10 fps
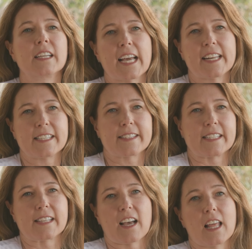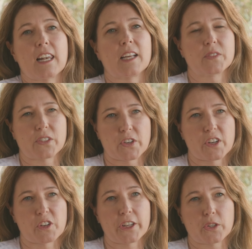at ACC, I love the
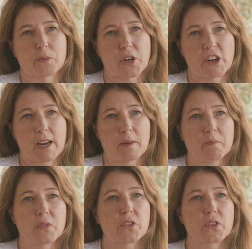Grow Local program.